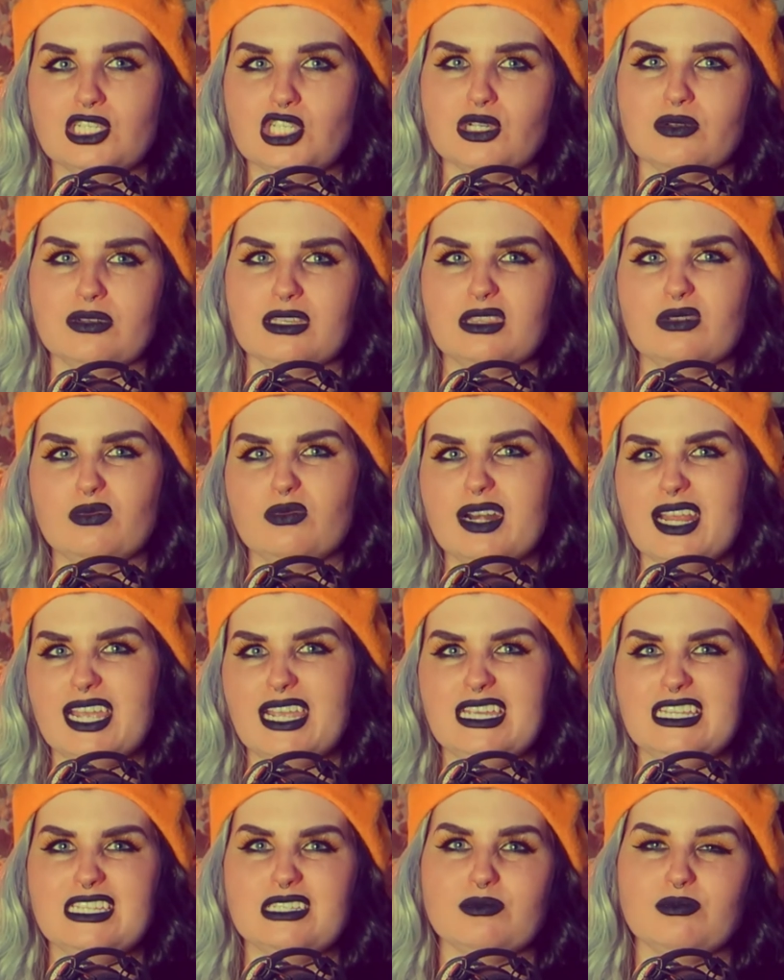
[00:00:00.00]
during the
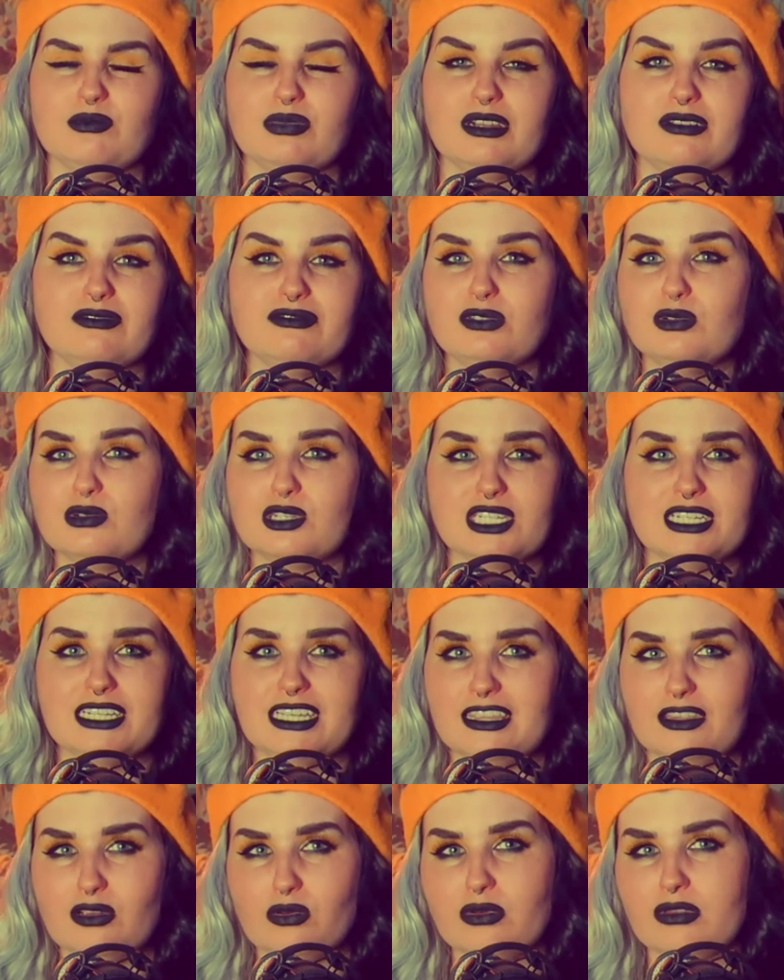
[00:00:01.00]
raid, but
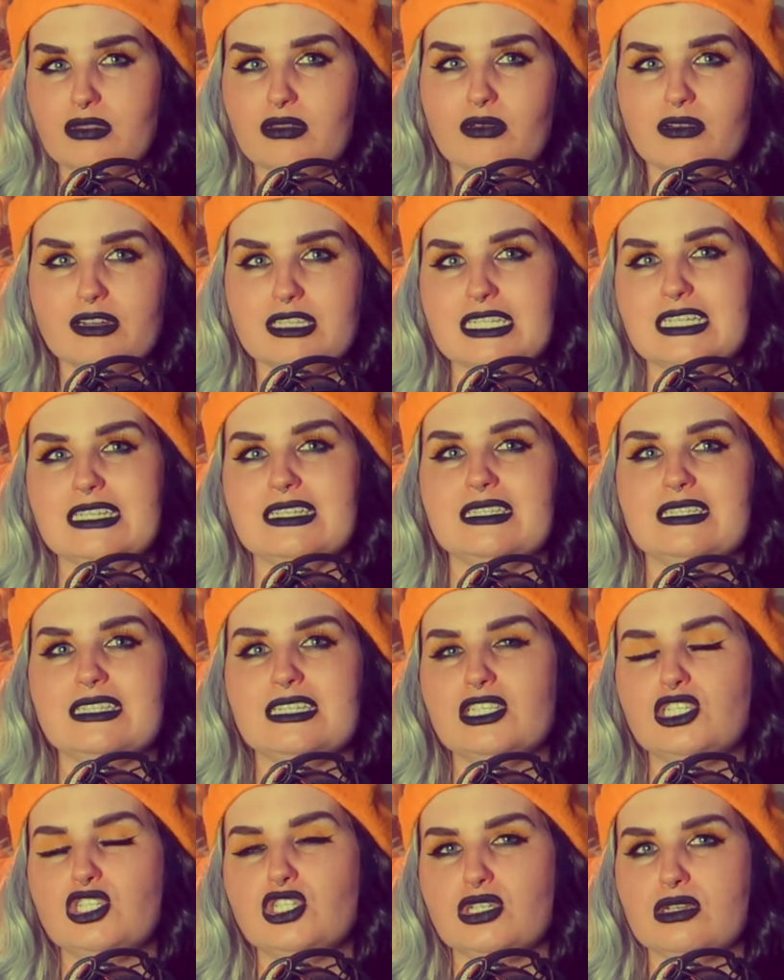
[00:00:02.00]
unfortunately the authorities
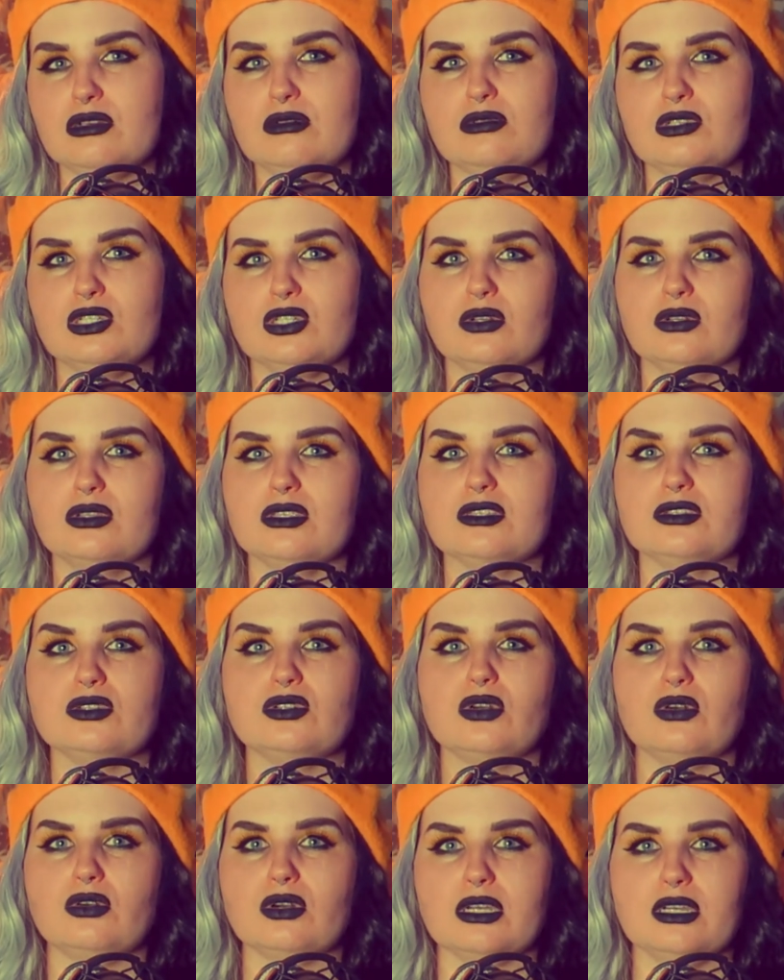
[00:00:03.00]
did shoot John's
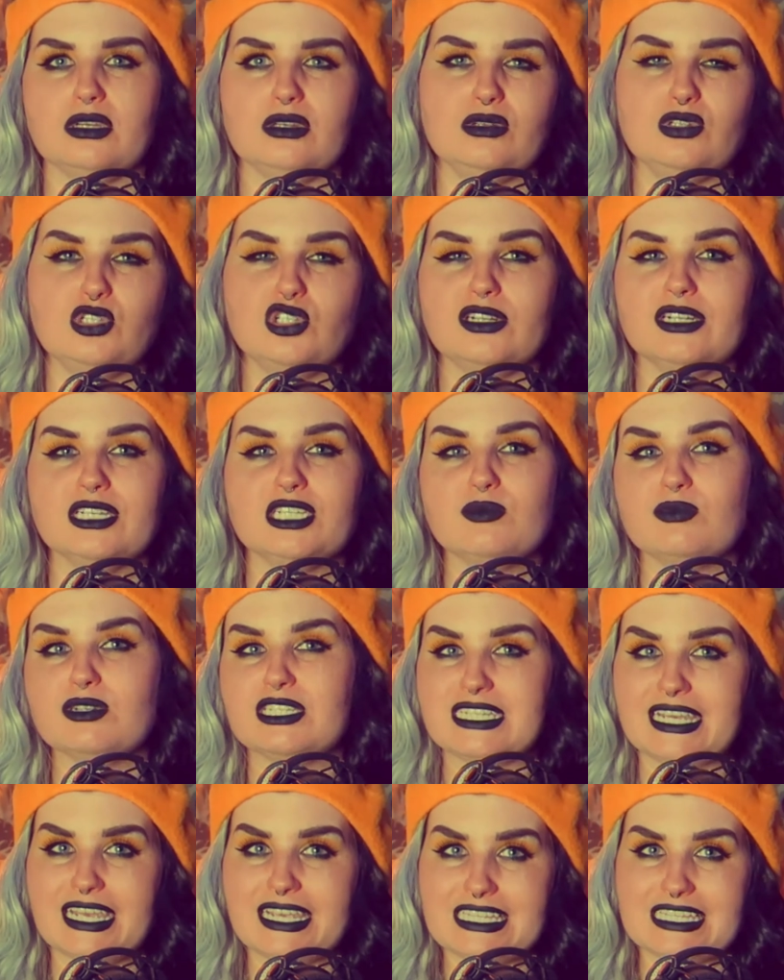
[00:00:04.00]
dog, who tried to
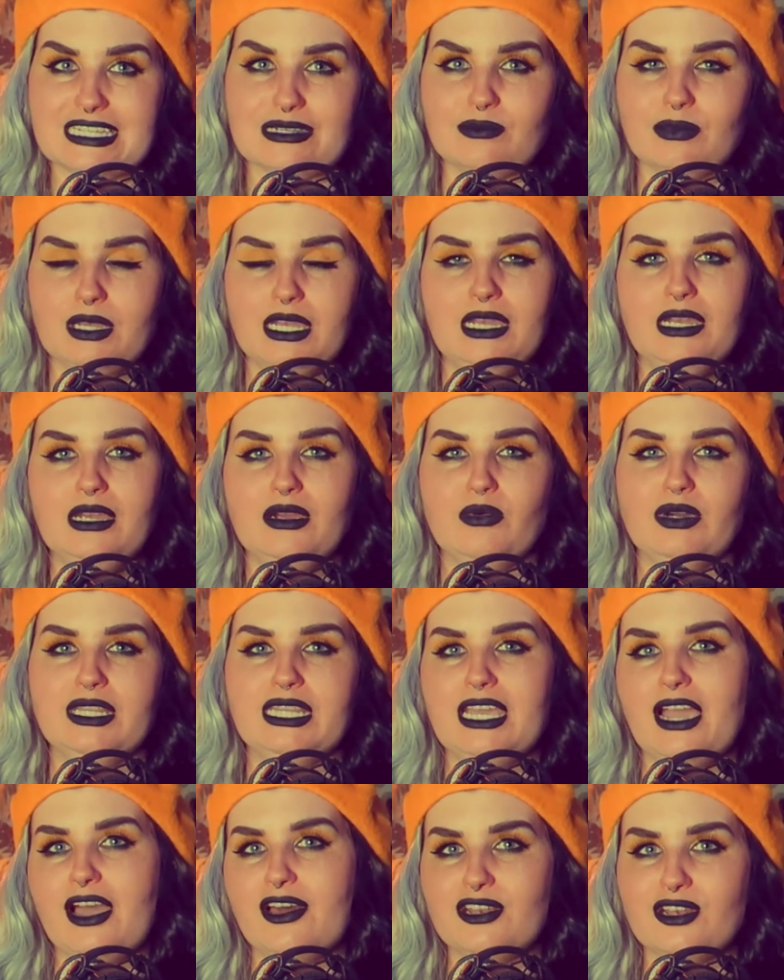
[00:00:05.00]
protect him when
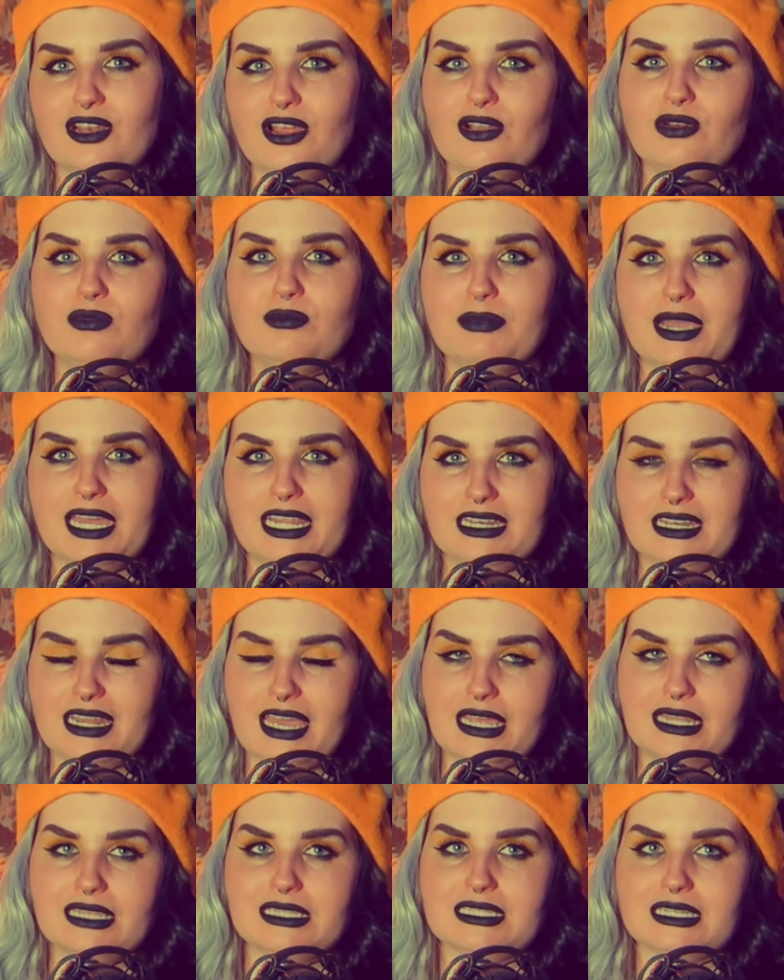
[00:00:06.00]
the unknown men
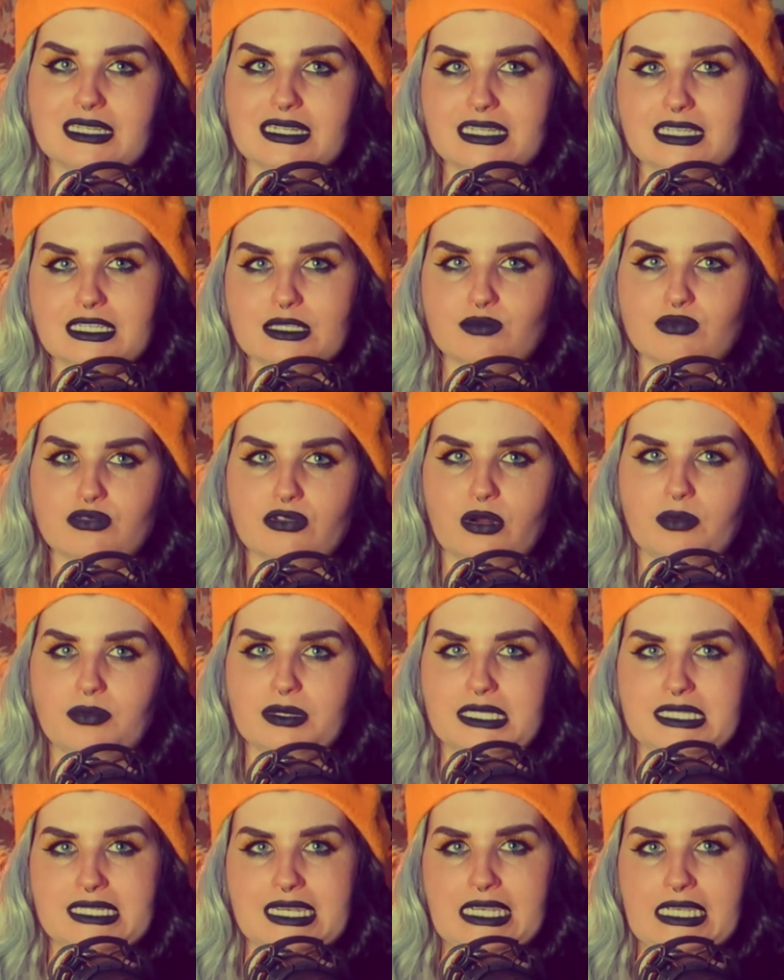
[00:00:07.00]
entered his
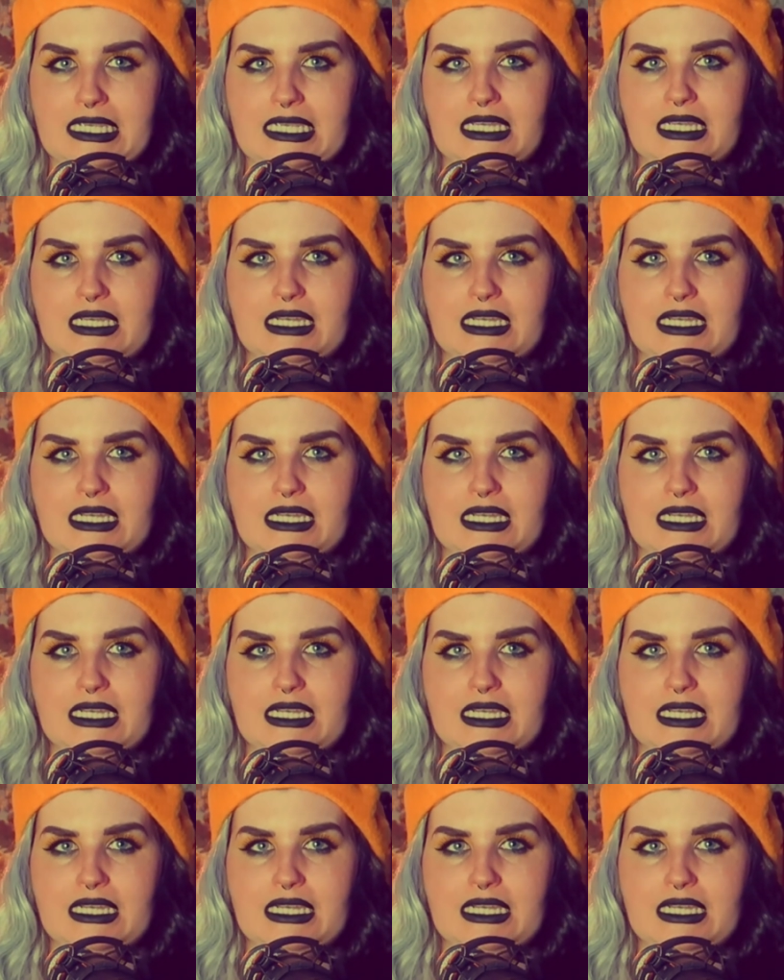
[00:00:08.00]
property.